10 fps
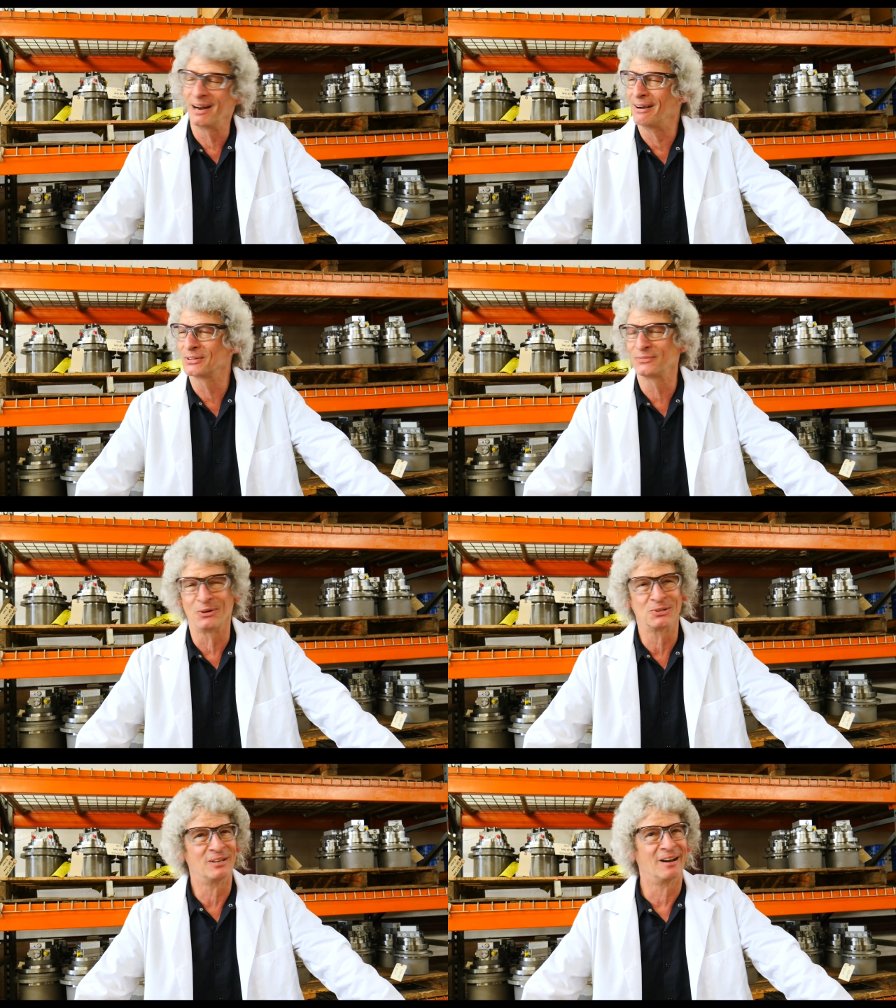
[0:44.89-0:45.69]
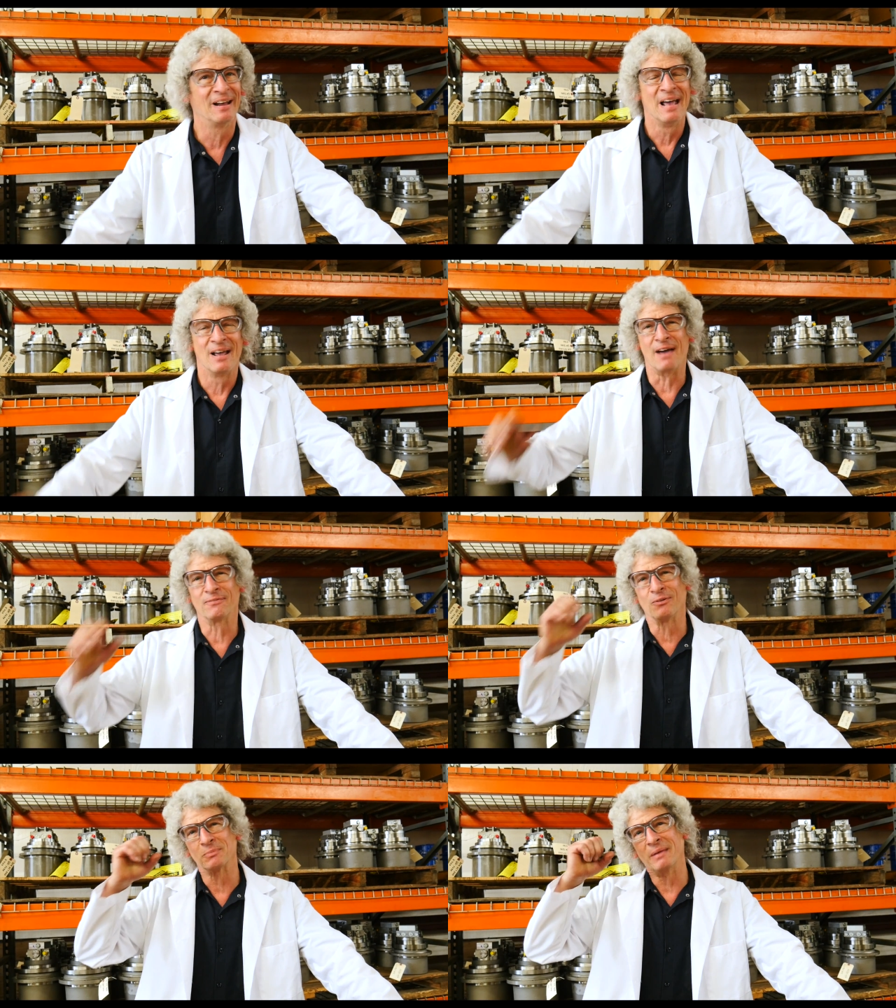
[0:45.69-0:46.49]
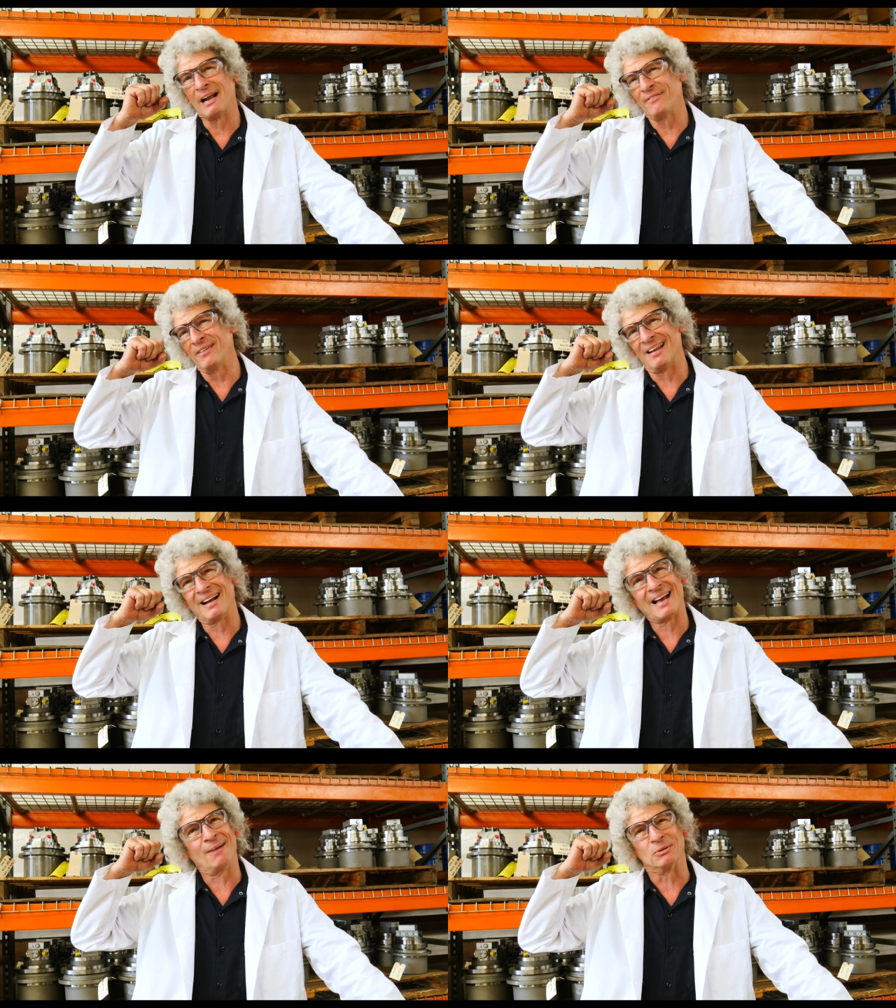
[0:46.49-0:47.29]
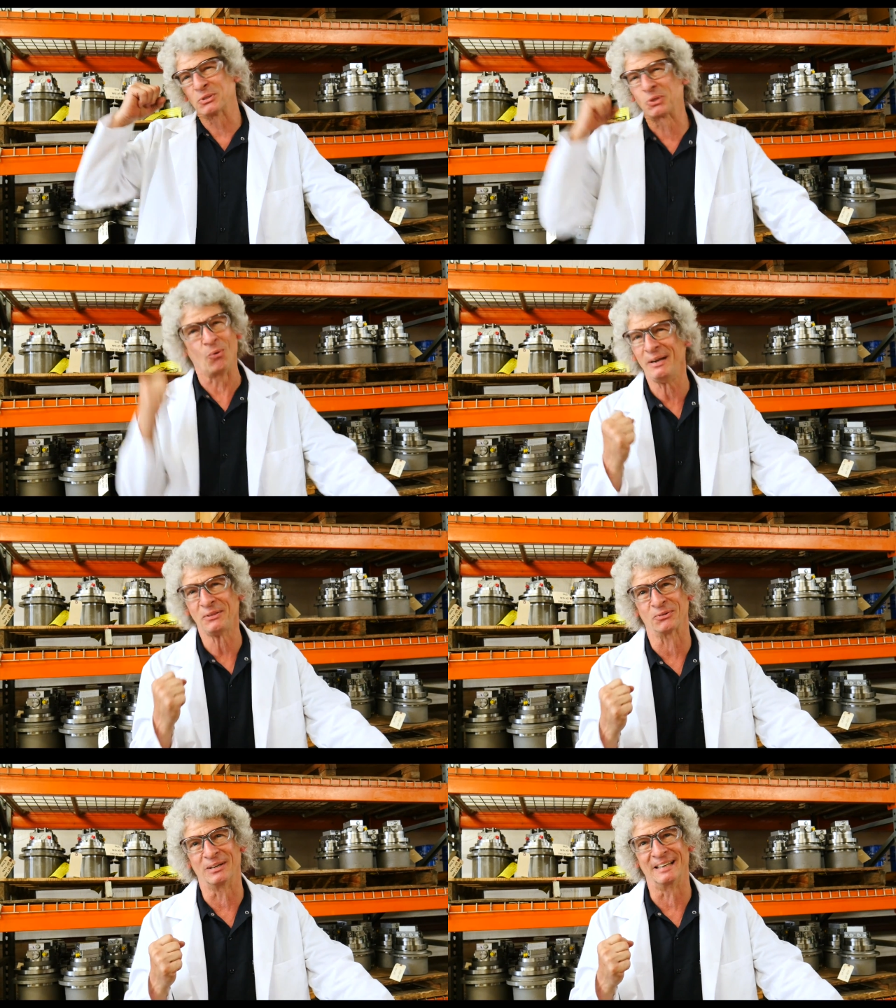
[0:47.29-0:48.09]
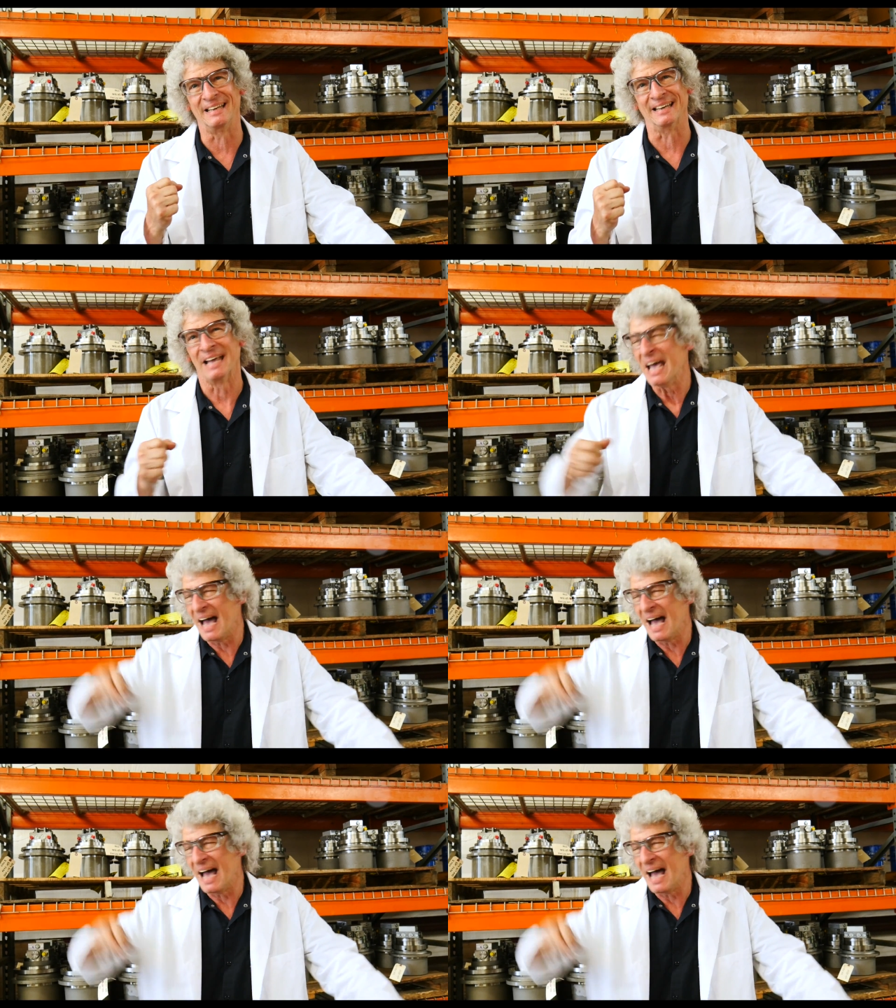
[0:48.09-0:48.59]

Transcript: When I was first there, at first, man, I felt like I was 23 again.